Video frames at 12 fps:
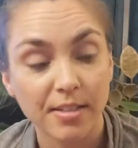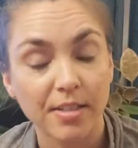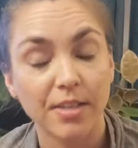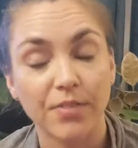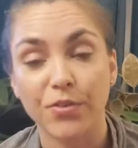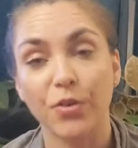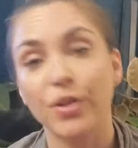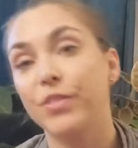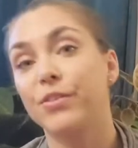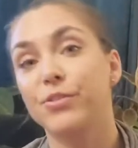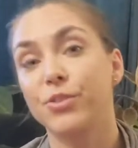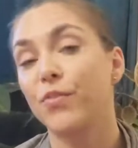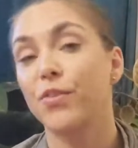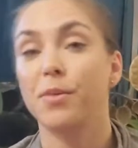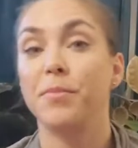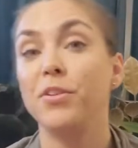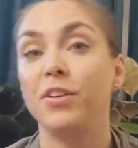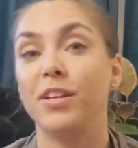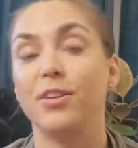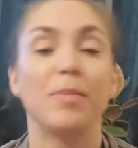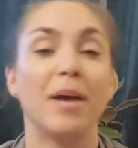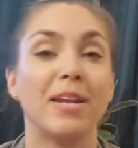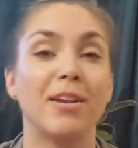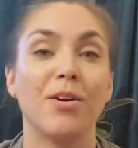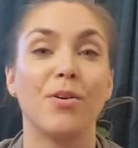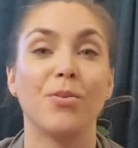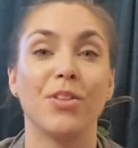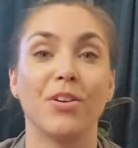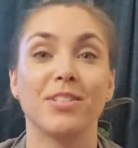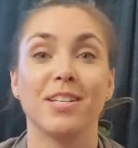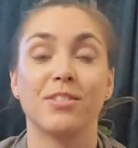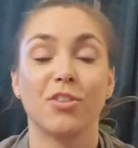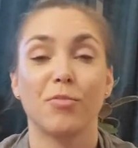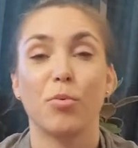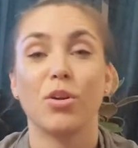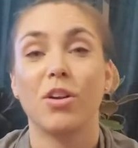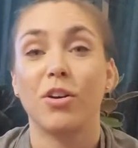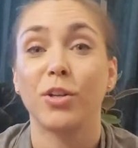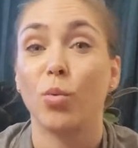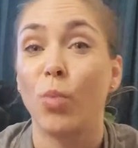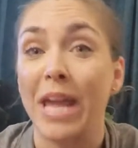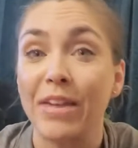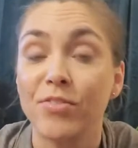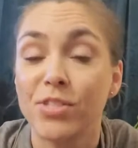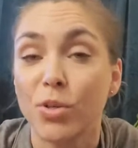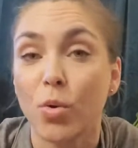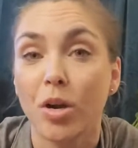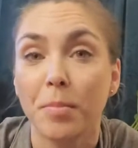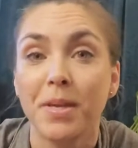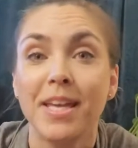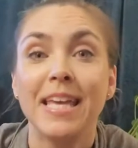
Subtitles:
if you're in the surf community, you might know there's a surfboard called a Wave Storm.